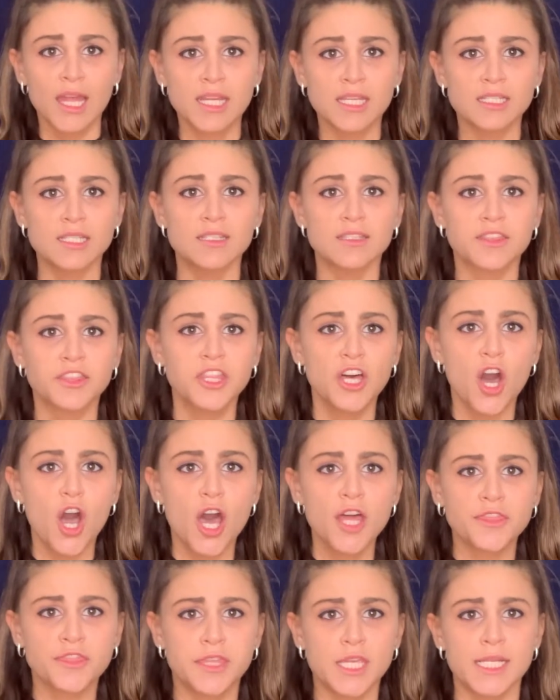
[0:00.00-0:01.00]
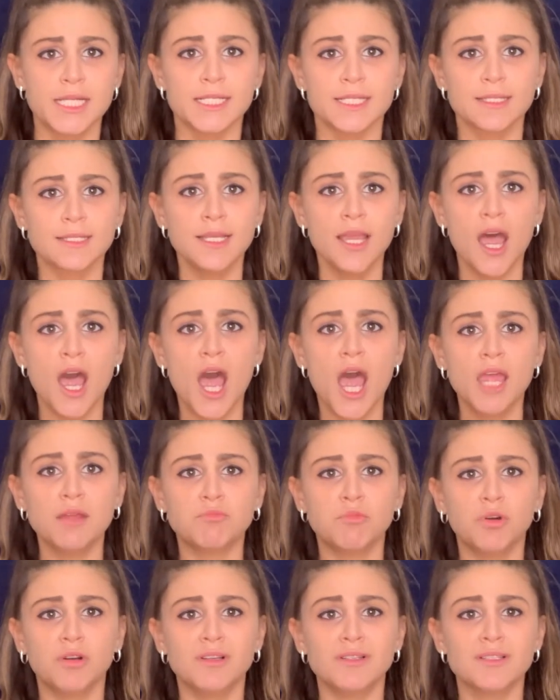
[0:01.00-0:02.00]
I thought this
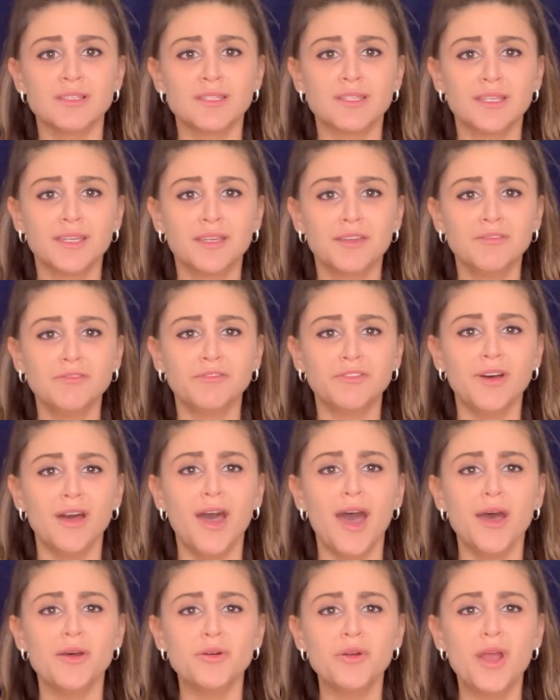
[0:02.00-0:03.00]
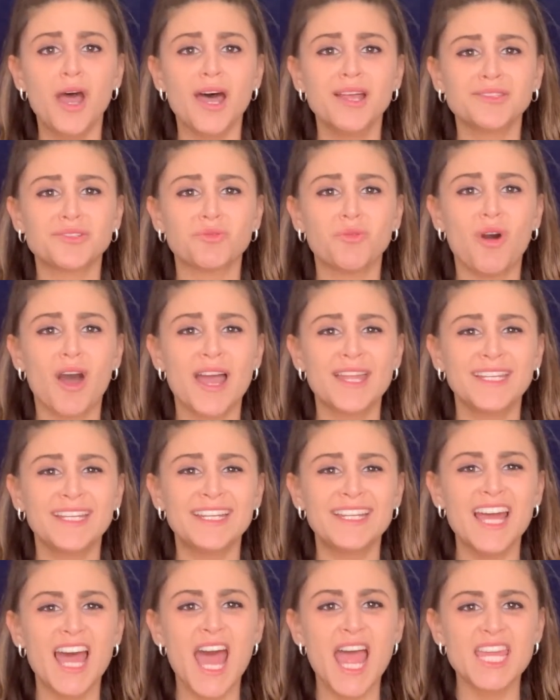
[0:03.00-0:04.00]
time was different. Why
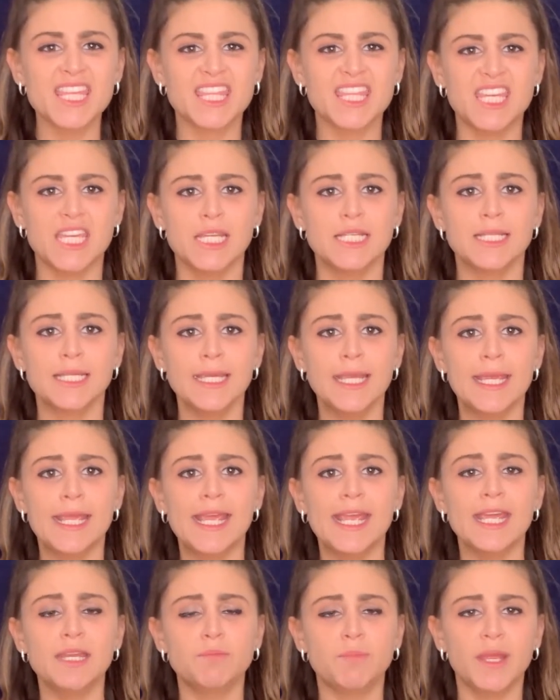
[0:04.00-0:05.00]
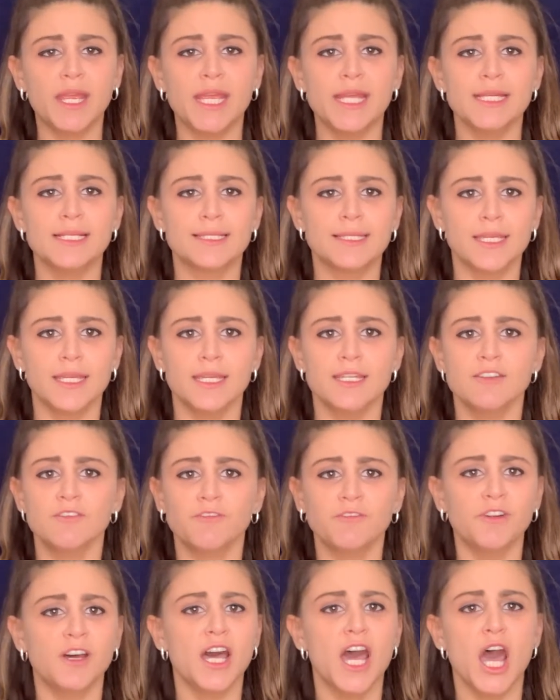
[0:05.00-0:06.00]
did I think he'd be
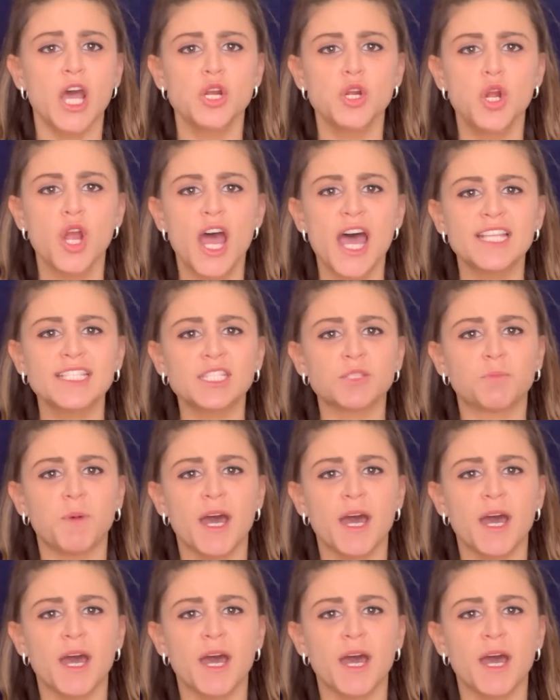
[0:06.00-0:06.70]
different?